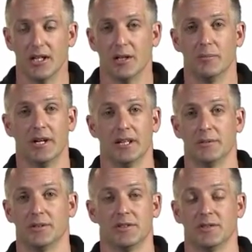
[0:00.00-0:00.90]
partly
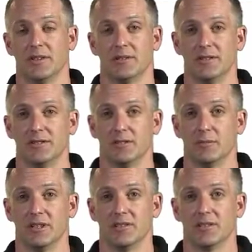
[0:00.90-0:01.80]
because of increasing
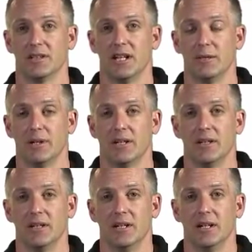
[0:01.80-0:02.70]
demands on labour,
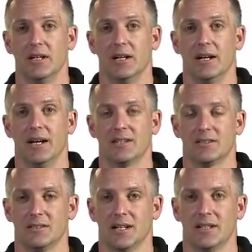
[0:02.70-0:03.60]

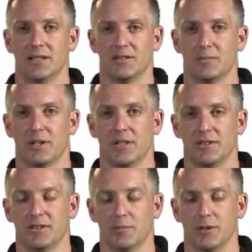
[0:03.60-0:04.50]
household gardening is a practice
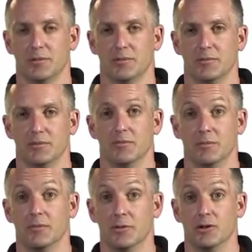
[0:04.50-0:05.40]
that people
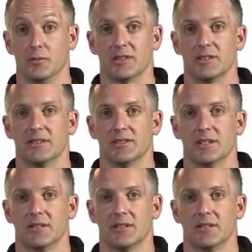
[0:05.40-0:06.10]
do much less now,